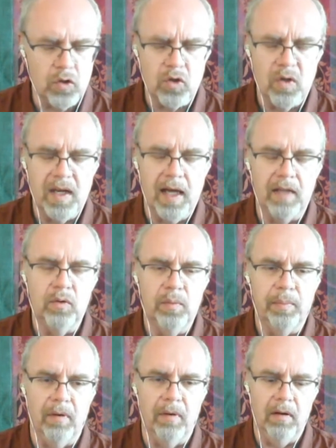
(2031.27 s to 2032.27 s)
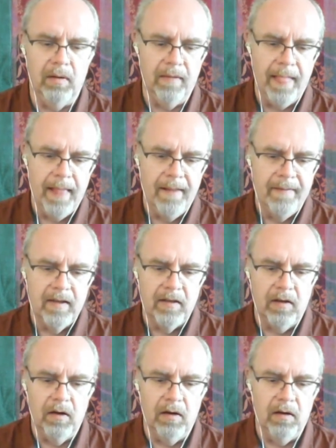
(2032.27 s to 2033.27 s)
usually I do uh, uh,
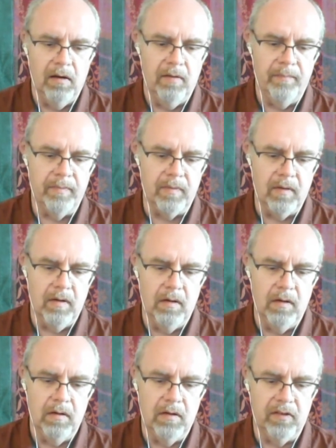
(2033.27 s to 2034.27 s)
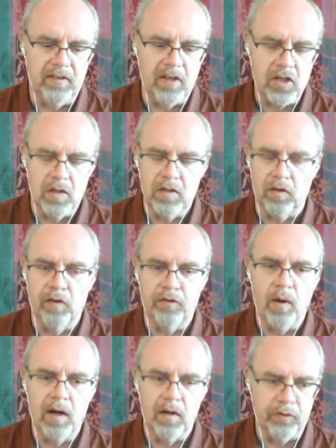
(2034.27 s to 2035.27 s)
uh, sessions
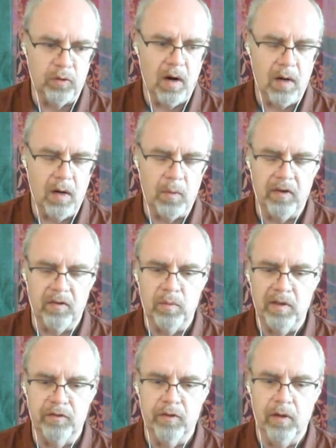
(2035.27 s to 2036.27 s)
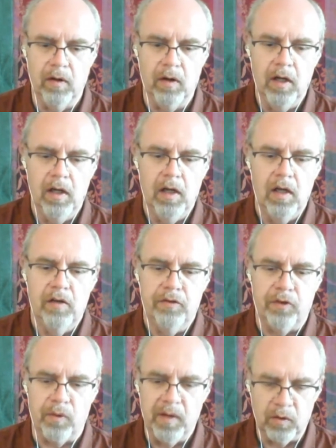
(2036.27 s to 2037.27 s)
of one or two hours with uh,
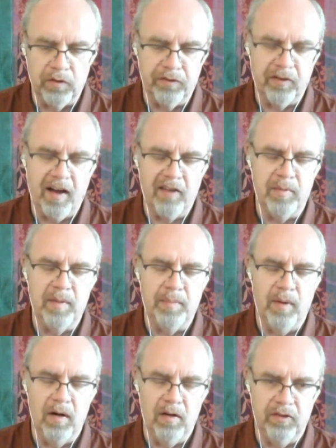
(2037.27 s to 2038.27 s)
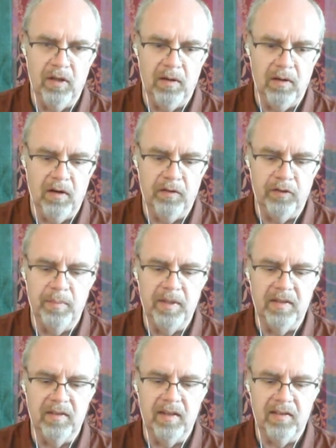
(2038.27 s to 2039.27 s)
three to five people of the of the
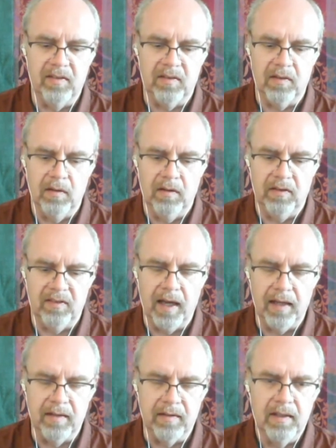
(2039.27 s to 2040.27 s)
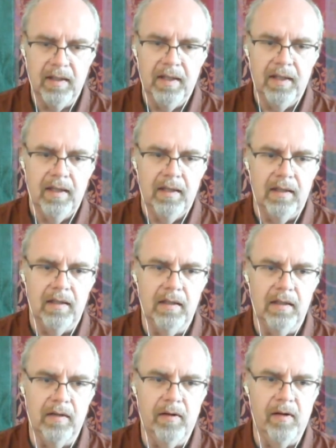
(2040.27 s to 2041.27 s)
business uh, side.
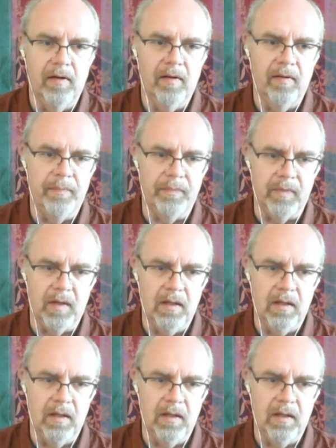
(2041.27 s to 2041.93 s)
Um,